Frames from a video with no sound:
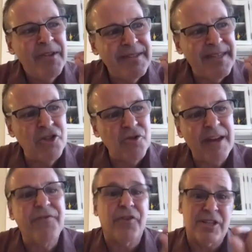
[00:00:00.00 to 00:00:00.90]

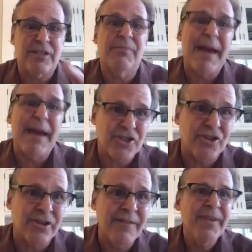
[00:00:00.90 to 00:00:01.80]
situated for a
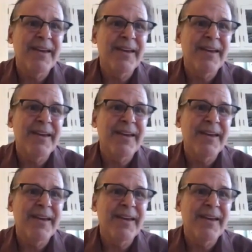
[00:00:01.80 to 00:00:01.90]
semester.